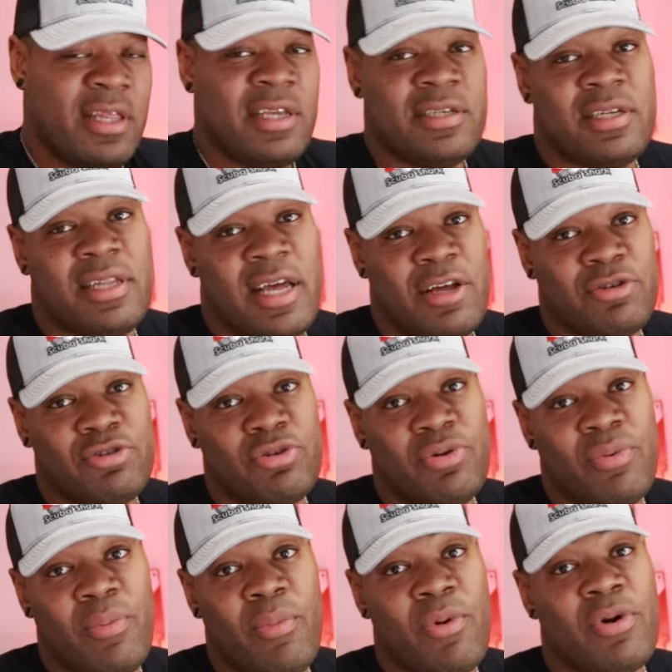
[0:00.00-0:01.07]
this allows
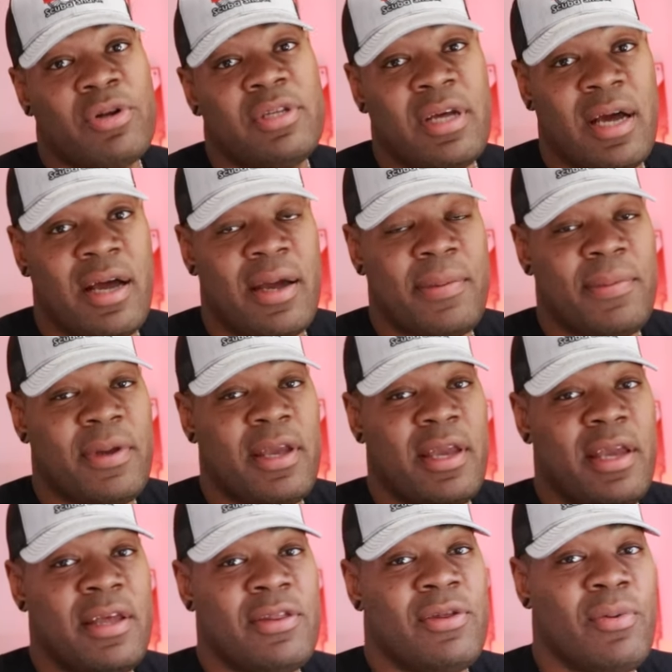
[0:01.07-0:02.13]
you more time
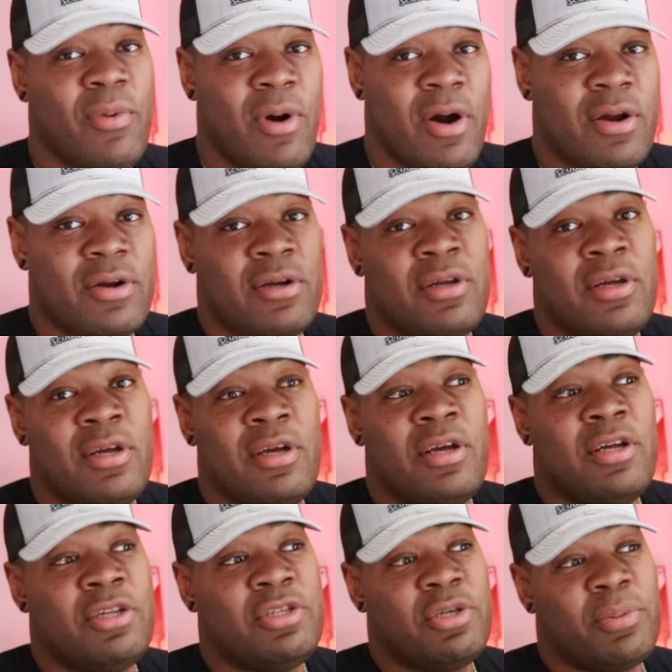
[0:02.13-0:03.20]
in the water
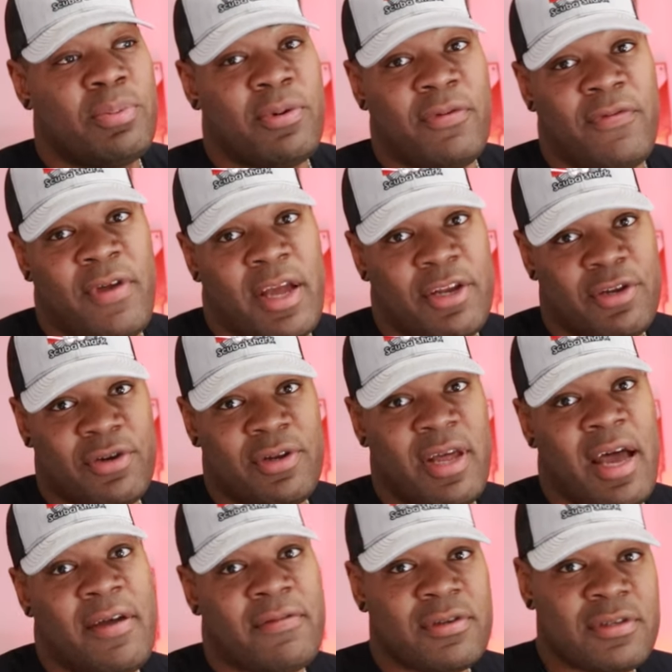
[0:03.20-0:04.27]
to perfect your
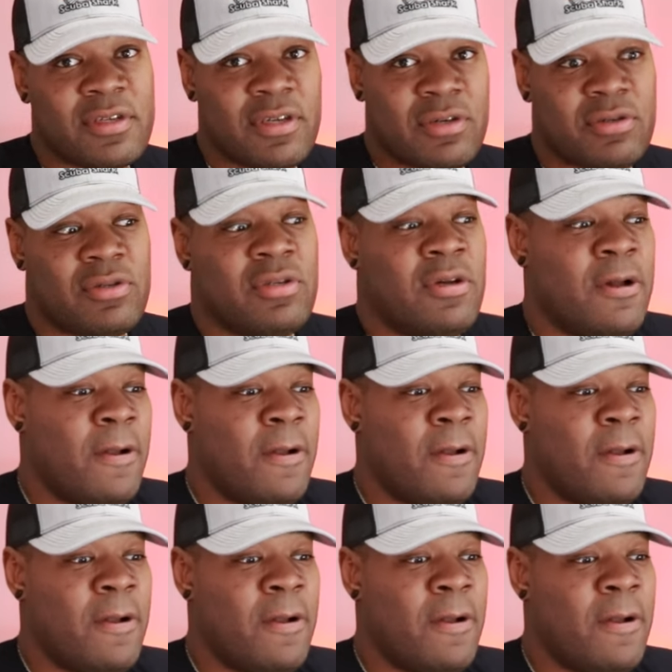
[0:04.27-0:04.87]
diving skills.